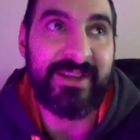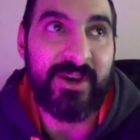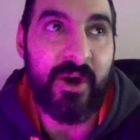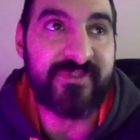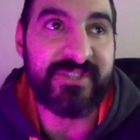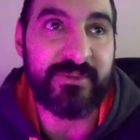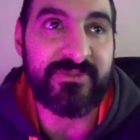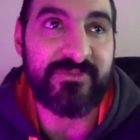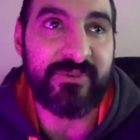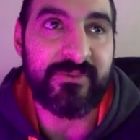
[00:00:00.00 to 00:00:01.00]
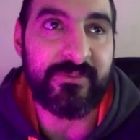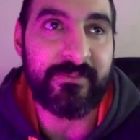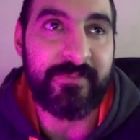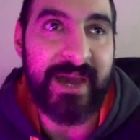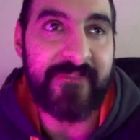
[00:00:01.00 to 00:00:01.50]
obviously it was
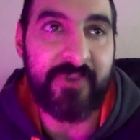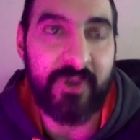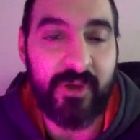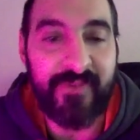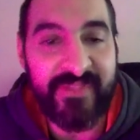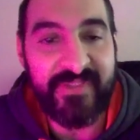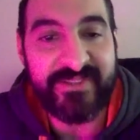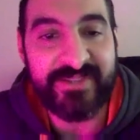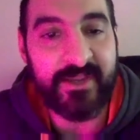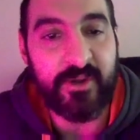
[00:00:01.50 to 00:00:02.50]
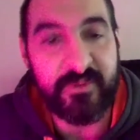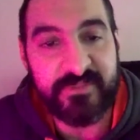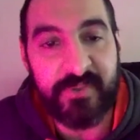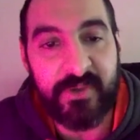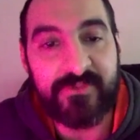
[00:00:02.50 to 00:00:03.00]
bad for a lot of athletes that it got
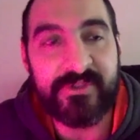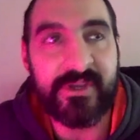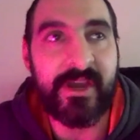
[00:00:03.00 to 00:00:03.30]
postponed.